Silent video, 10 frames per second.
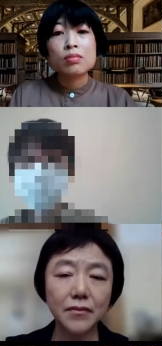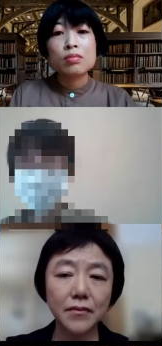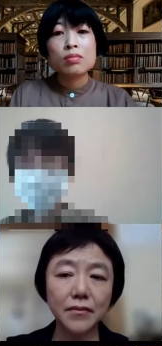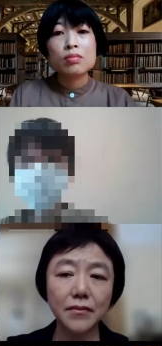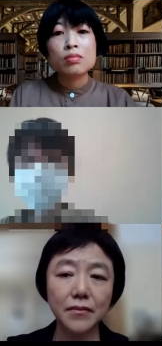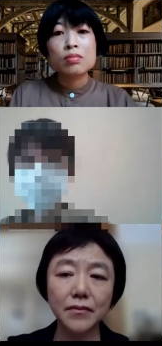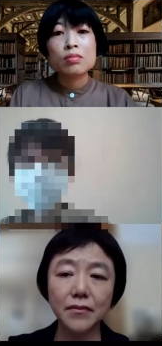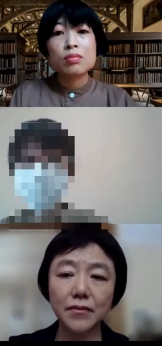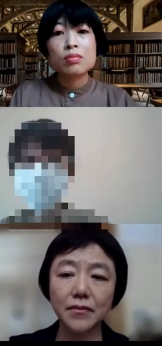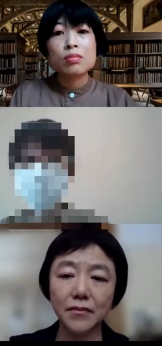
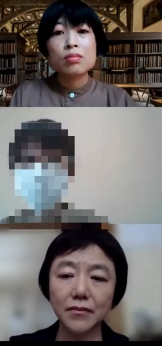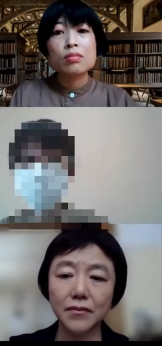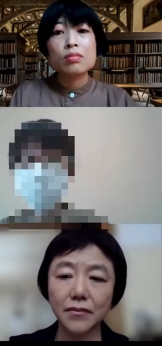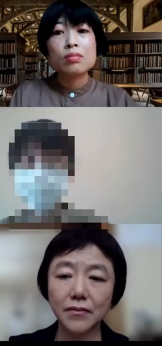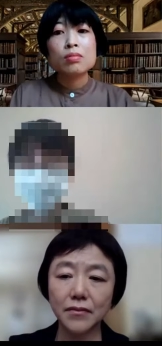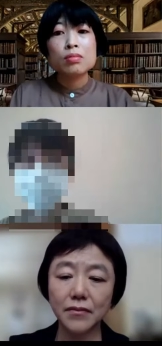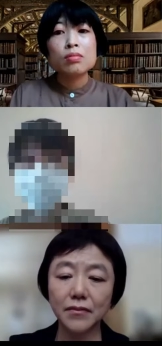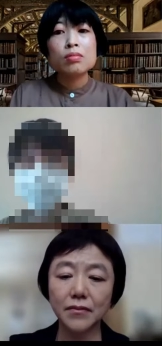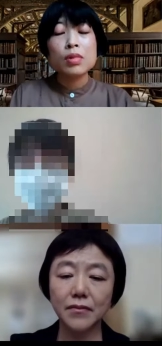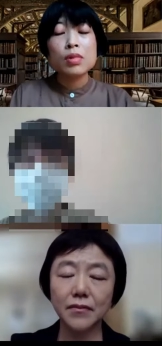(silence)